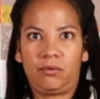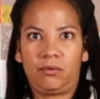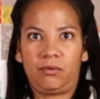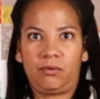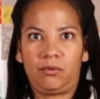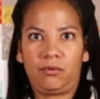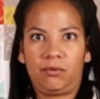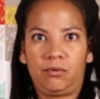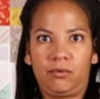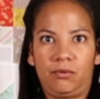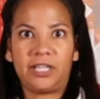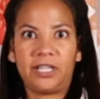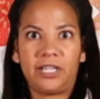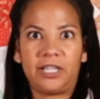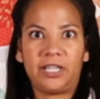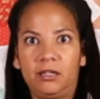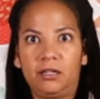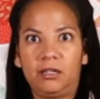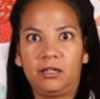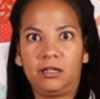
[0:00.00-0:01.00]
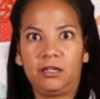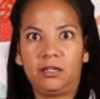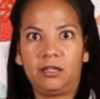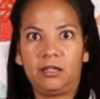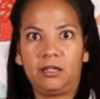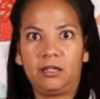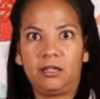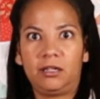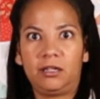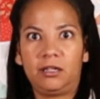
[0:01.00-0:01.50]
parallel
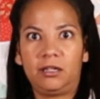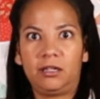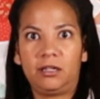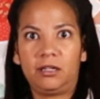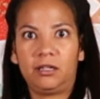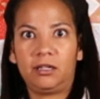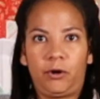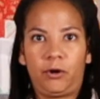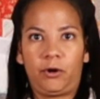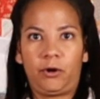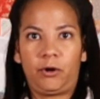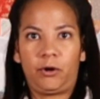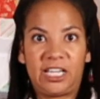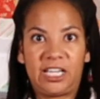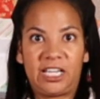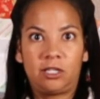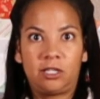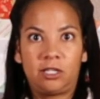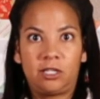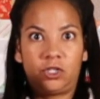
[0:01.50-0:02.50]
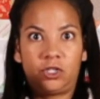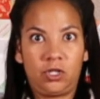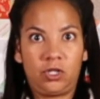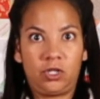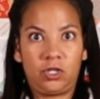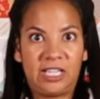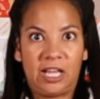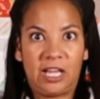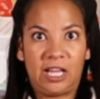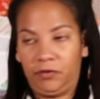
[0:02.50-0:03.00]
or perpendicular to the
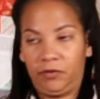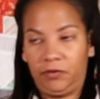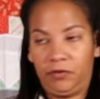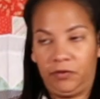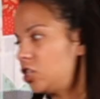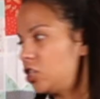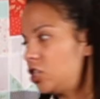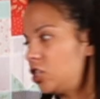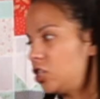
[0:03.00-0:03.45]
selvage.